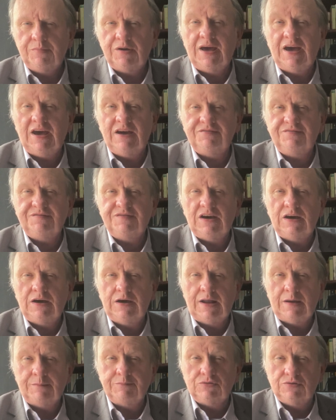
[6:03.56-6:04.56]
I have
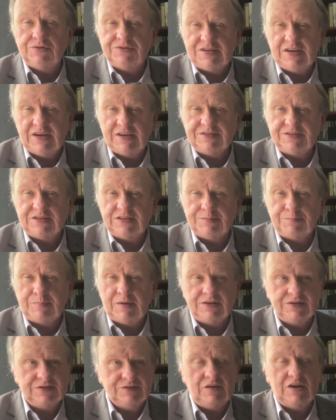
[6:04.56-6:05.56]
an app called Text
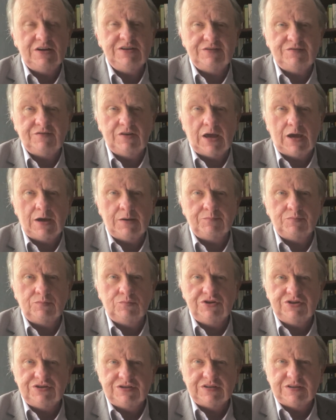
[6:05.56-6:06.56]
Expand. It's a very different app
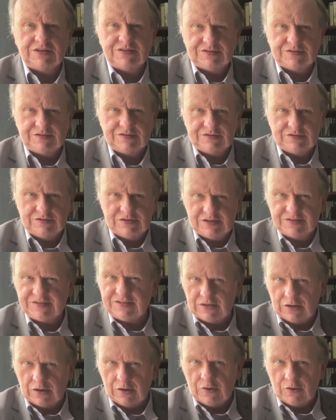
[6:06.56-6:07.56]
which does this
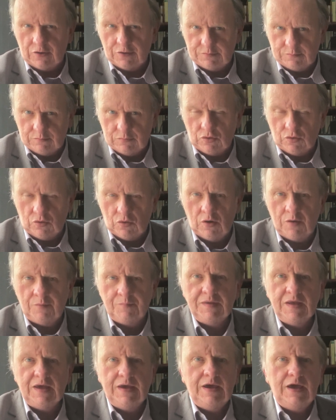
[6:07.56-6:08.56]
and a lot more.
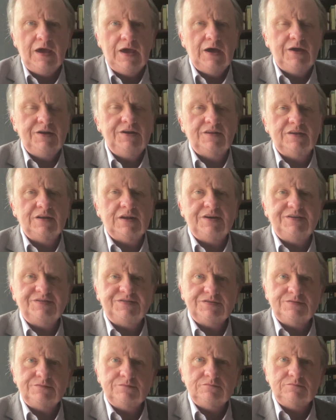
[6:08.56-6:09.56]

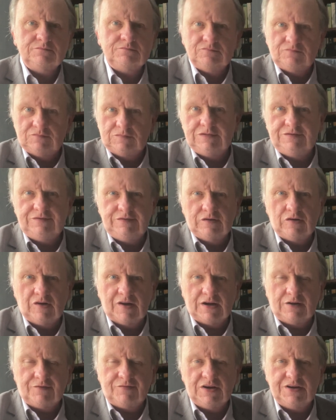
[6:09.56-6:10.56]
Nonetheless, if you've got
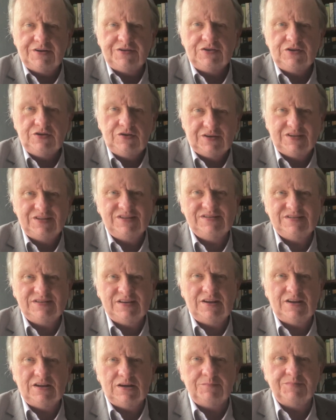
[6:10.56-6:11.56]
Alfred, you can
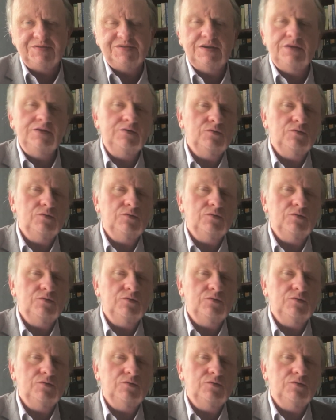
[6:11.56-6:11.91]
set it up so that